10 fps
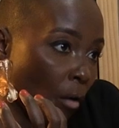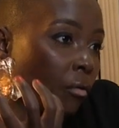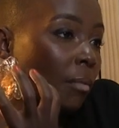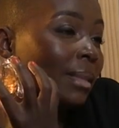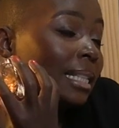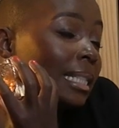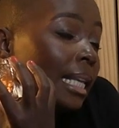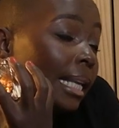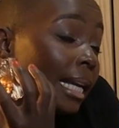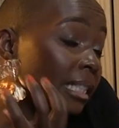from this
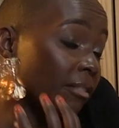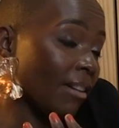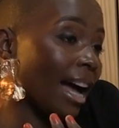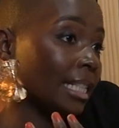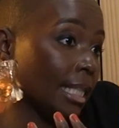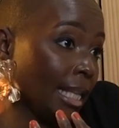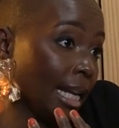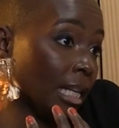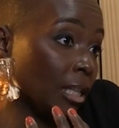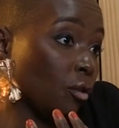clear divide in
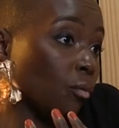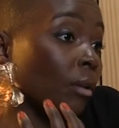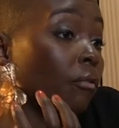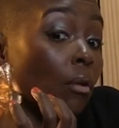the industry,